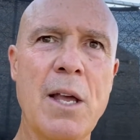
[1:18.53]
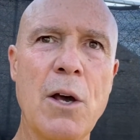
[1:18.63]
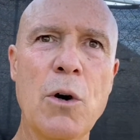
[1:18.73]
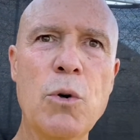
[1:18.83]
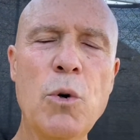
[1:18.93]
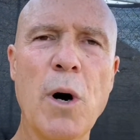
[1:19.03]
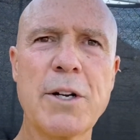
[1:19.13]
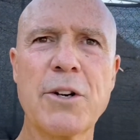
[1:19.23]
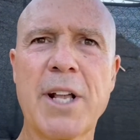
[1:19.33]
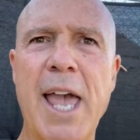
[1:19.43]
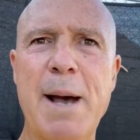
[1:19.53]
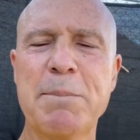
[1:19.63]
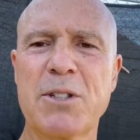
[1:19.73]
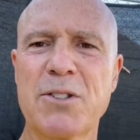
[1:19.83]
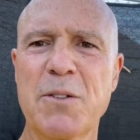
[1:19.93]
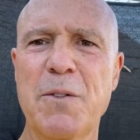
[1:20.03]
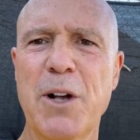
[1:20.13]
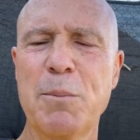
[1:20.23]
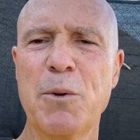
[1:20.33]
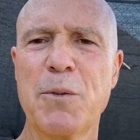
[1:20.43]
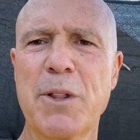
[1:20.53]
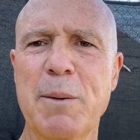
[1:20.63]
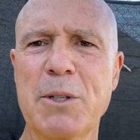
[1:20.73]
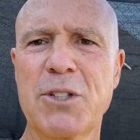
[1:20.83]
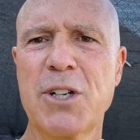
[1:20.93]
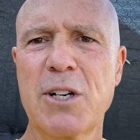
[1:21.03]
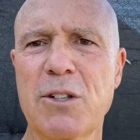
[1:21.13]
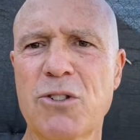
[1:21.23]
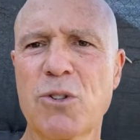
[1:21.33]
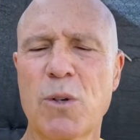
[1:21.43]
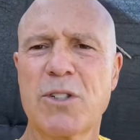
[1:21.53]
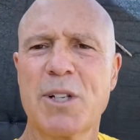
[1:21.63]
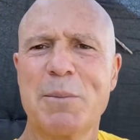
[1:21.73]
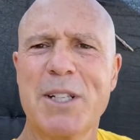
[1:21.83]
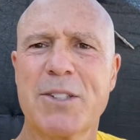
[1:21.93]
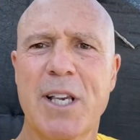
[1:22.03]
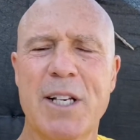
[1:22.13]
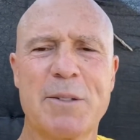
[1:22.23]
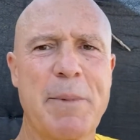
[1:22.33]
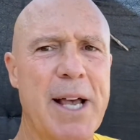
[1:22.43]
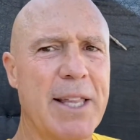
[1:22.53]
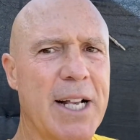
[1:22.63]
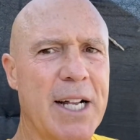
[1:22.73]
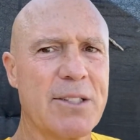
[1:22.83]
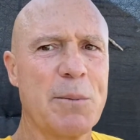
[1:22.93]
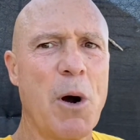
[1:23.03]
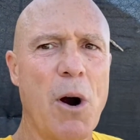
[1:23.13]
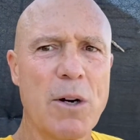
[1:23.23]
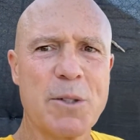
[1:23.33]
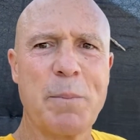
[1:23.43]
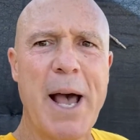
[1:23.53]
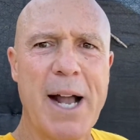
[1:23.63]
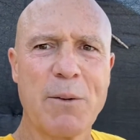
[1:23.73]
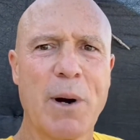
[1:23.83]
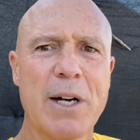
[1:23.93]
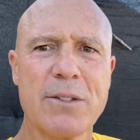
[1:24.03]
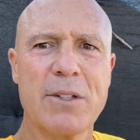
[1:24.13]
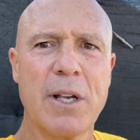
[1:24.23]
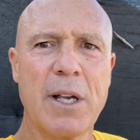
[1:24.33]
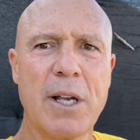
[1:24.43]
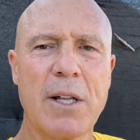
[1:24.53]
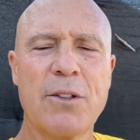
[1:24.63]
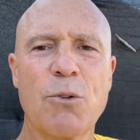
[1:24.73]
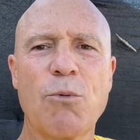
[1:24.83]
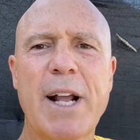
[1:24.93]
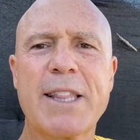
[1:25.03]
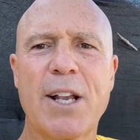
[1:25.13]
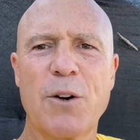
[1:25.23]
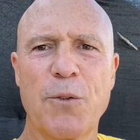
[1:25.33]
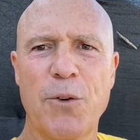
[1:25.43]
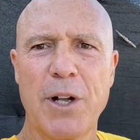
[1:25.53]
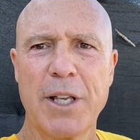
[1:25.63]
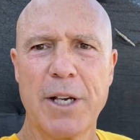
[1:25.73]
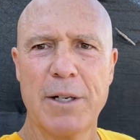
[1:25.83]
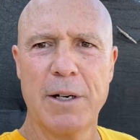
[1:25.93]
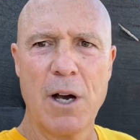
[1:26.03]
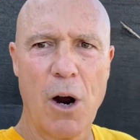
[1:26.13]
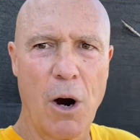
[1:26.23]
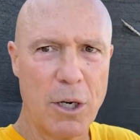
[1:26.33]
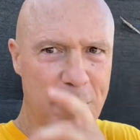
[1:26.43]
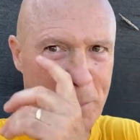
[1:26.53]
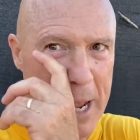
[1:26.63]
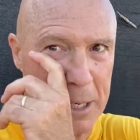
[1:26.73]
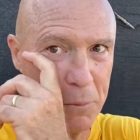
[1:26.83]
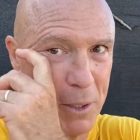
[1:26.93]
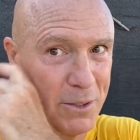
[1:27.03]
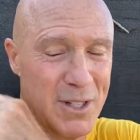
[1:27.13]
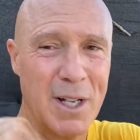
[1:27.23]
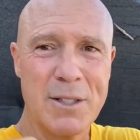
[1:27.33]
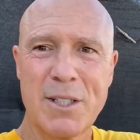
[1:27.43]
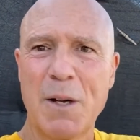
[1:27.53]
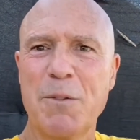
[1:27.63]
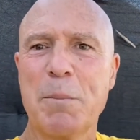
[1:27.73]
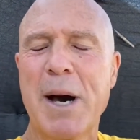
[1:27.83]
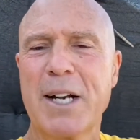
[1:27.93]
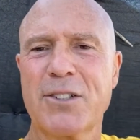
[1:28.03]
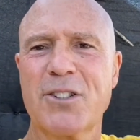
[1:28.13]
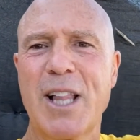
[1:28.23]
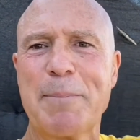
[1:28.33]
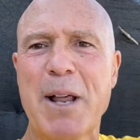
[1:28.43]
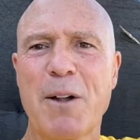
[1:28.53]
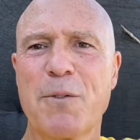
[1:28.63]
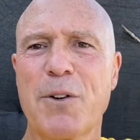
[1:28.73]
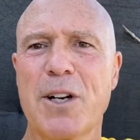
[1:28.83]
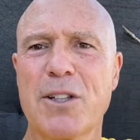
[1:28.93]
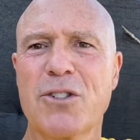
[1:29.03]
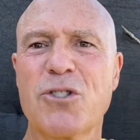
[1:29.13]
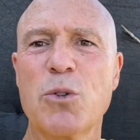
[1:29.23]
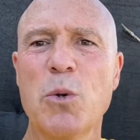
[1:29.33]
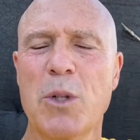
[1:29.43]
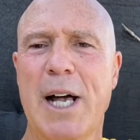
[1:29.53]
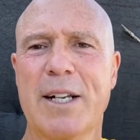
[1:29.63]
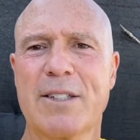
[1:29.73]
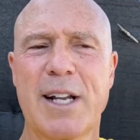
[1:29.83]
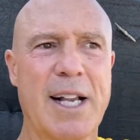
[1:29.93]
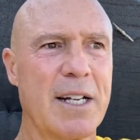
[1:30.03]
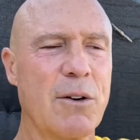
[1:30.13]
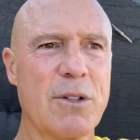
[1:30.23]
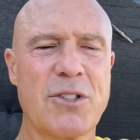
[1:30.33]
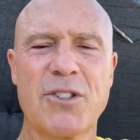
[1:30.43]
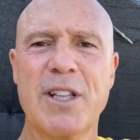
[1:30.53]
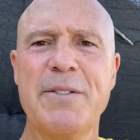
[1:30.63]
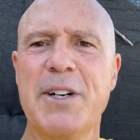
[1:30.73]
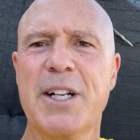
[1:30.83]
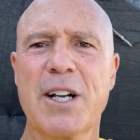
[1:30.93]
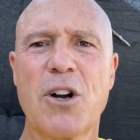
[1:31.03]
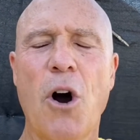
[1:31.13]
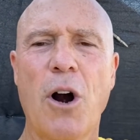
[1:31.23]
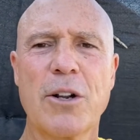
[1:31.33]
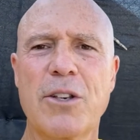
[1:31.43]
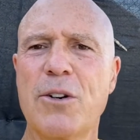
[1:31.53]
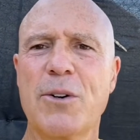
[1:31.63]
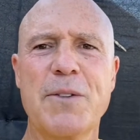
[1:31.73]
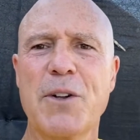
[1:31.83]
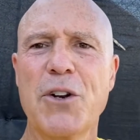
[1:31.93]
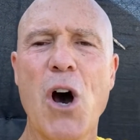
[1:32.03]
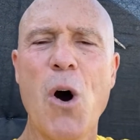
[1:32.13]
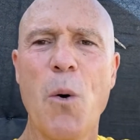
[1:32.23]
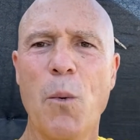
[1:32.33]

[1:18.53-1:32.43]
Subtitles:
who on your campus is available for them to share their stories. Some of these kids, man, they got some harsh backgrounds. They're right there in front of you. Harsh backgrounds. Some of them might have slept out in front of the school last night, or they're living in a car. You don't even know